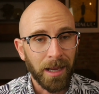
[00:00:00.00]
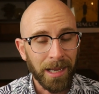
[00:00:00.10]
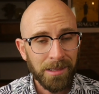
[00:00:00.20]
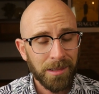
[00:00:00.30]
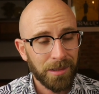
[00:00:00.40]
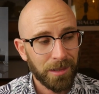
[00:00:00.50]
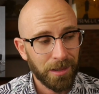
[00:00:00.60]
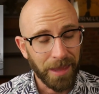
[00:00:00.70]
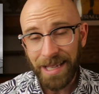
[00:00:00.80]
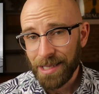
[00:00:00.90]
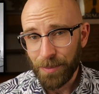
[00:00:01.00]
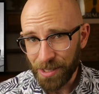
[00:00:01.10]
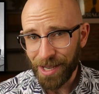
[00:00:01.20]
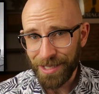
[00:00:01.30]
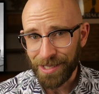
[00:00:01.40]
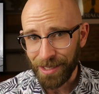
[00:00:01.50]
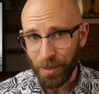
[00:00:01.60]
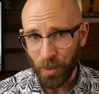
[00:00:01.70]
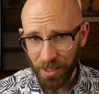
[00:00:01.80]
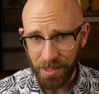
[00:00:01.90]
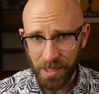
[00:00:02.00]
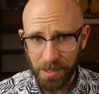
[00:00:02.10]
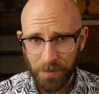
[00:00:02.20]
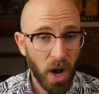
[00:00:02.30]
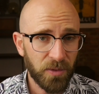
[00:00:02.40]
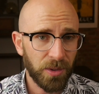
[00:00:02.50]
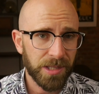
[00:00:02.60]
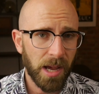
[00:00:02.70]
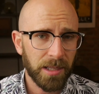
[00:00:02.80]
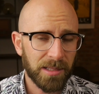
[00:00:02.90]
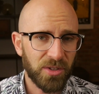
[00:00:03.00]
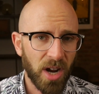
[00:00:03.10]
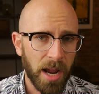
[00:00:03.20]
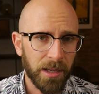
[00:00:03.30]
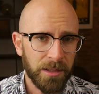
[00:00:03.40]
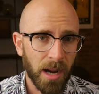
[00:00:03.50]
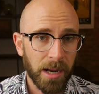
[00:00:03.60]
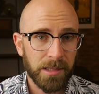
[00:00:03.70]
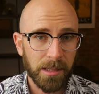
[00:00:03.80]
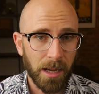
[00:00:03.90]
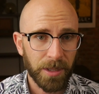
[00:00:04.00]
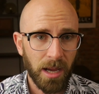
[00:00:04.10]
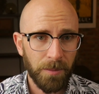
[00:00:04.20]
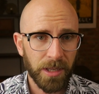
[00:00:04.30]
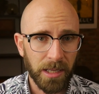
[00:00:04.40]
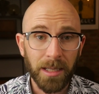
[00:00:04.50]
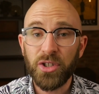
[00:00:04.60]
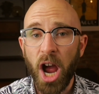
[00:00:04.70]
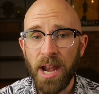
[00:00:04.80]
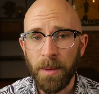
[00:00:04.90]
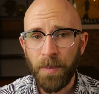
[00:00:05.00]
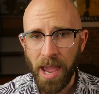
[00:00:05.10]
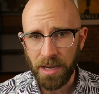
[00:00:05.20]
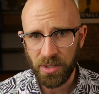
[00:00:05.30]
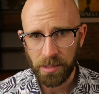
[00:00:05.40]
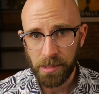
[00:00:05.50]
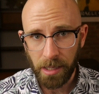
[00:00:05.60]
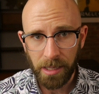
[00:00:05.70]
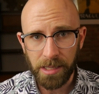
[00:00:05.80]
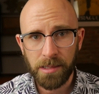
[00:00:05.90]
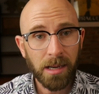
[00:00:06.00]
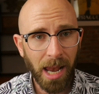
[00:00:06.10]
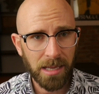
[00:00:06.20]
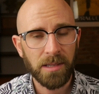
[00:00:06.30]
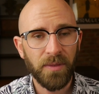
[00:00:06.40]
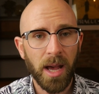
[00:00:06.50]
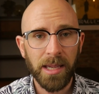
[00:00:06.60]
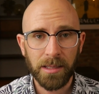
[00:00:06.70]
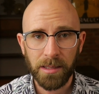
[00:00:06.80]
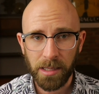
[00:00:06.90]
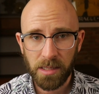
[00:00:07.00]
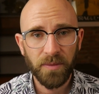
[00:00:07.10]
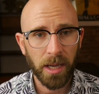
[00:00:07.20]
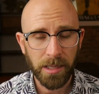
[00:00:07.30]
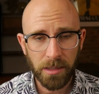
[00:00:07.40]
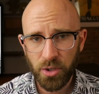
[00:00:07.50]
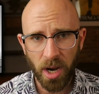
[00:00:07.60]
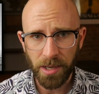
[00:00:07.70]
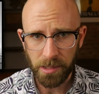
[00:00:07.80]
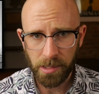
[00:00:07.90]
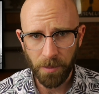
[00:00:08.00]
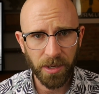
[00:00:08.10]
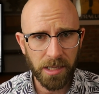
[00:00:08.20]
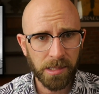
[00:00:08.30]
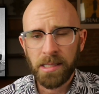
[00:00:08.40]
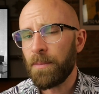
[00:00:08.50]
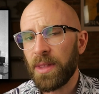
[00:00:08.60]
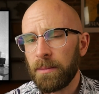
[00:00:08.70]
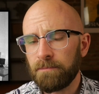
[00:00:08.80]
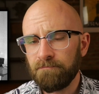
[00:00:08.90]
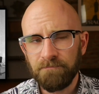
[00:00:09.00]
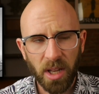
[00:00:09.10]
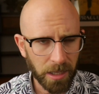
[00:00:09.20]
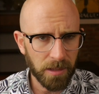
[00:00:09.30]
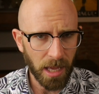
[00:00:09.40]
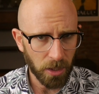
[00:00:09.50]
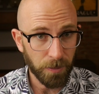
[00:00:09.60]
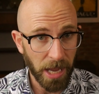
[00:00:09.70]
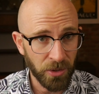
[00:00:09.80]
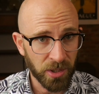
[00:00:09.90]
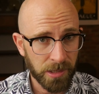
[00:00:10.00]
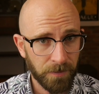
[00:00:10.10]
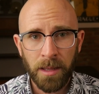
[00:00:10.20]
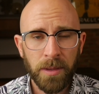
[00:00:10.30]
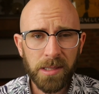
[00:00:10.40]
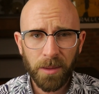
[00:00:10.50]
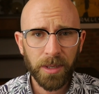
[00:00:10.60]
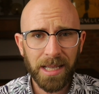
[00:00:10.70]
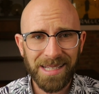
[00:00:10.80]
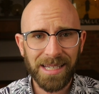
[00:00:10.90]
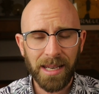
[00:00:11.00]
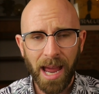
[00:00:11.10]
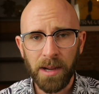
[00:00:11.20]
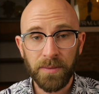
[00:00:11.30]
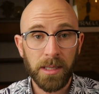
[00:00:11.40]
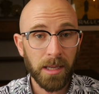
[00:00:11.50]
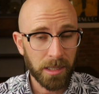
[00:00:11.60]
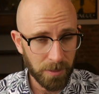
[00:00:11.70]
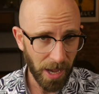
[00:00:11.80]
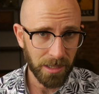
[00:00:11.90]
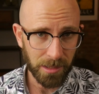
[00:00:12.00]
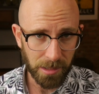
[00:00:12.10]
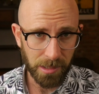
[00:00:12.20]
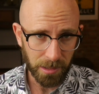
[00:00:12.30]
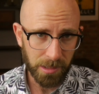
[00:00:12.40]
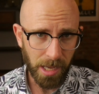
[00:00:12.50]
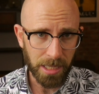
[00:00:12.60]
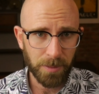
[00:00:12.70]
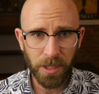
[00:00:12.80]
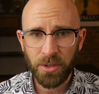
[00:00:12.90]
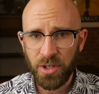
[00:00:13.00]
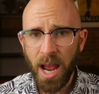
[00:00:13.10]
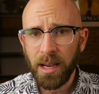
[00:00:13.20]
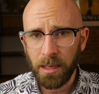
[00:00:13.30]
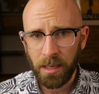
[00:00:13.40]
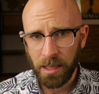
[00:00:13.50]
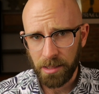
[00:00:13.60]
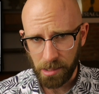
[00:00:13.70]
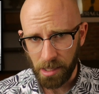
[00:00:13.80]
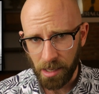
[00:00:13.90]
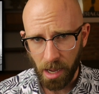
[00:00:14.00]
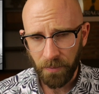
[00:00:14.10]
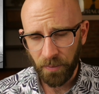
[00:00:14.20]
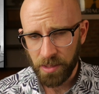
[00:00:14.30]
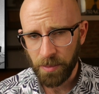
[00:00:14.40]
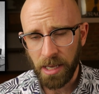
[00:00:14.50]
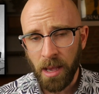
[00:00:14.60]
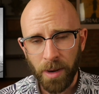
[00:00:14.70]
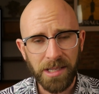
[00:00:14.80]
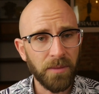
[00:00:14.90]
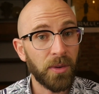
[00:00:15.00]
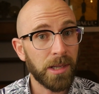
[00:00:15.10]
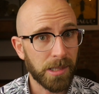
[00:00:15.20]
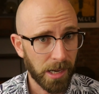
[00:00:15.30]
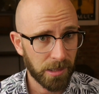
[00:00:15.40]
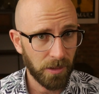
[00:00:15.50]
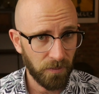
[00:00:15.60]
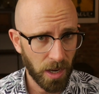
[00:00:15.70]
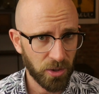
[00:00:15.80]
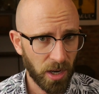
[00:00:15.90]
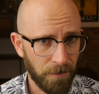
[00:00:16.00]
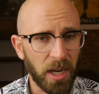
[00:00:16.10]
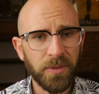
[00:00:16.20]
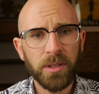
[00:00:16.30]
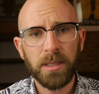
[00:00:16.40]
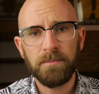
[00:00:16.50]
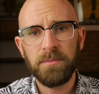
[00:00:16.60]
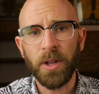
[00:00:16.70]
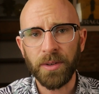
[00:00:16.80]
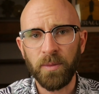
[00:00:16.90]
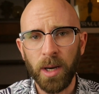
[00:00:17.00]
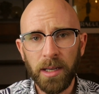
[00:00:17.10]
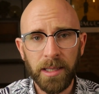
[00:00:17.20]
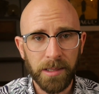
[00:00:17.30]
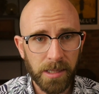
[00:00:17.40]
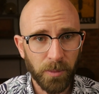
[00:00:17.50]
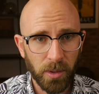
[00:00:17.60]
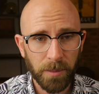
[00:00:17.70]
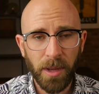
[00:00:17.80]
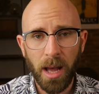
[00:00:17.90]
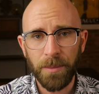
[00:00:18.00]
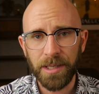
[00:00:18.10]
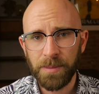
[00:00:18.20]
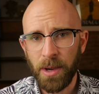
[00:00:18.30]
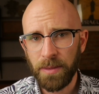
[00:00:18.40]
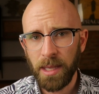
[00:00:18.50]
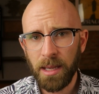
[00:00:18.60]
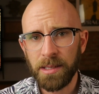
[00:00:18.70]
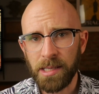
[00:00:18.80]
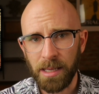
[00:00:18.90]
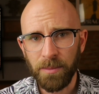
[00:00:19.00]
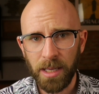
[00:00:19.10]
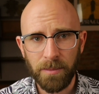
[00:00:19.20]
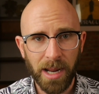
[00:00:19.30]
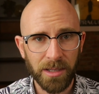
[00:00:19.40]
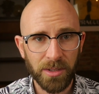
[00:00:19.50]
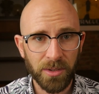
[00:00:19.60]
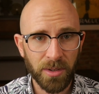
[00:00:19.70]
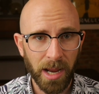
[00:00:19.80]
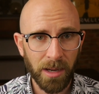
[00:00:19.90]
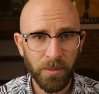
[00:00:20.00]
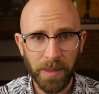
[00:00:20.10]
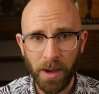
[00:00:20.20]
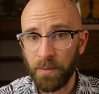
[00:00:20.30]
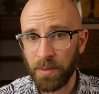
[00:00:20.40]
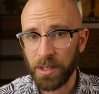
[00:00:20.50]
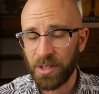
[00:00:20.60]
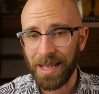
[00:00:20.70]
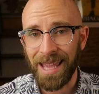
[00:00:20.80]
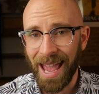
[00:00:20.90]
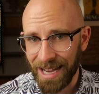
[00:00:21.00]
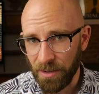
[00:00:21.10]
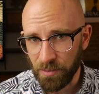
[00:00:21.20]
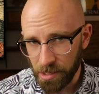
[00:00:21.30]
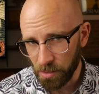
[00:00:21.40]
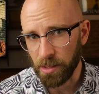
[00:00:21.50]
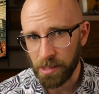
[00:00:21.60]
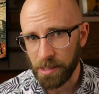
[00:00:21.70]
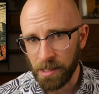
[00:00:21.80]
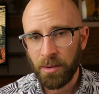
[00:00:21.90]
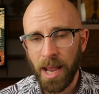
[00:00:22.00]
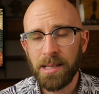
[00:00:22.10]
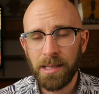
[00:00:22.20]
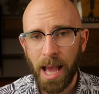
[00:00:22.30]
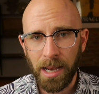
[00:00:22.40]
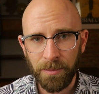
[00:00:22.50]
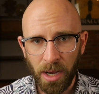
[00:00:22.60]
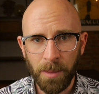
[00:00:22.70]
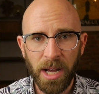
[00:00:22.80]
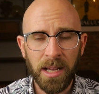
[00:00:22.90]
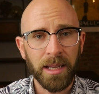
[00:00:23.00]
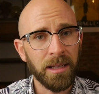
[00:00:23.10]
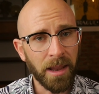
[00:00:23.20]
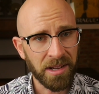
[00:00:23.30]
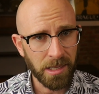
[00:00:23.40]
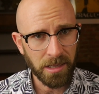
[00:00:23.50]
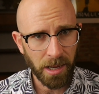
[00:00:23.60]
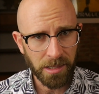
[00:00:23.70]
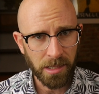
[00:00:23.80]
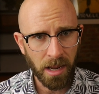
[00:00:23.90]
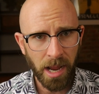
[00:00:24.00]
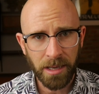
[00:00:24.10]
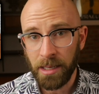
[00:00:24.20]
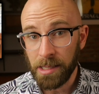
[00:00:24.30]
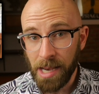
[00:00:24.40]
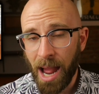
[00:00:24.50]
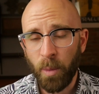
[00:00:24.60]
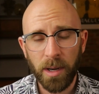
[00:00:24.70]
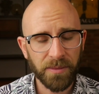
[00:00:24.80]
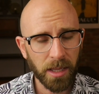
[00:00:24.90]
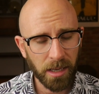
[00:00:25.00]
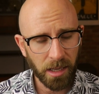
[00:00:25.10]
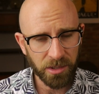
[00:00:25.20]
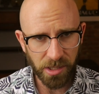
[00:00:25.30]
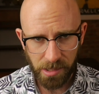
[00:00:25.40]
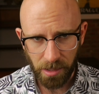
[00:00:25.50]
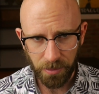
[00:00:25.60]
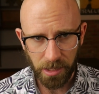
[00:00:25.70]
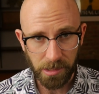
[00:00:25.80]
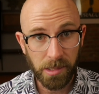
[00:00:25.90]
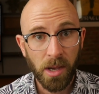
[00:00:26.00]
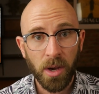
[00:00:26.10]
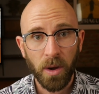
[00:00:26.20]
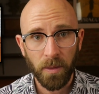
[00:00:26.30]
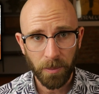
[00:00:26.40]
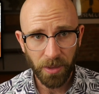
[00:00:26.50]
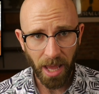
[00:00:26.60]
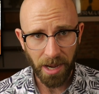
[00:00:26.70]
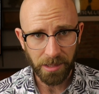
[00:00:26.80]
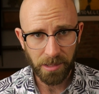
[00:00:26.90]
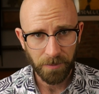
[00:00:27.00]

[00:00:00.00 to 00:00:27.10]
And that's precisely what he did. After returning to China, Jack set up a company, China Pages, to list, classify, and thus find Chinese companies, something like the Yellow Pages. This company didn't have the expected success, but Jack learned enough to be ready for his next adventure. After a lot of work in his small apartment, both he and a team had managed to train without virtually any resources, created Alibaba in 1999, and it's now one of the largest companies on the planet.